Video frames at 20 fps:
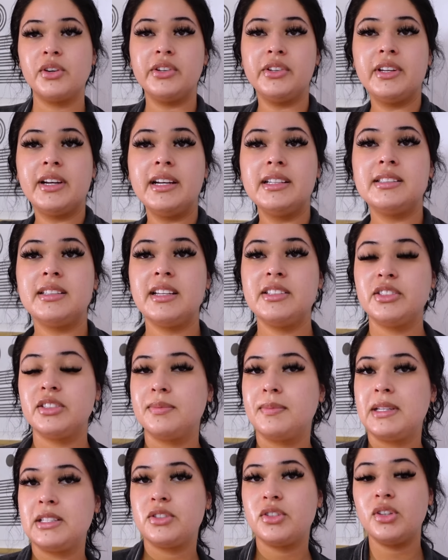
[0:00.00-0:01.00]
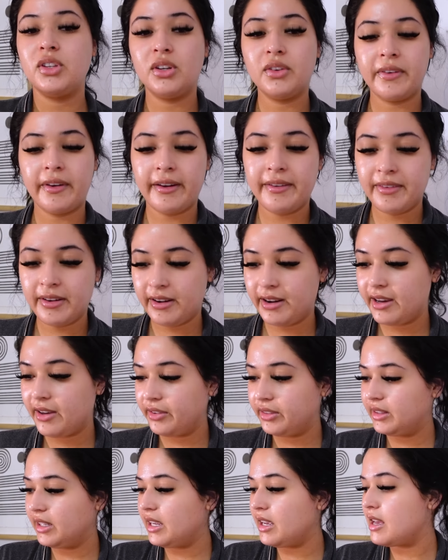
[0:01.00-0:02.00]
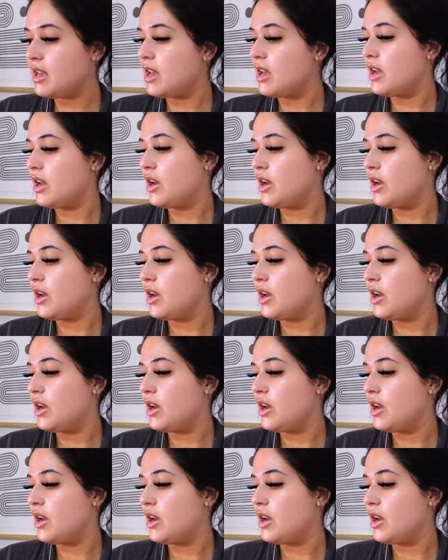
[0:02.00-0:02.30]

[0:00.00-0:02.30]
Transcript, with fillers: You guys see, it just makes you look very, very healthy.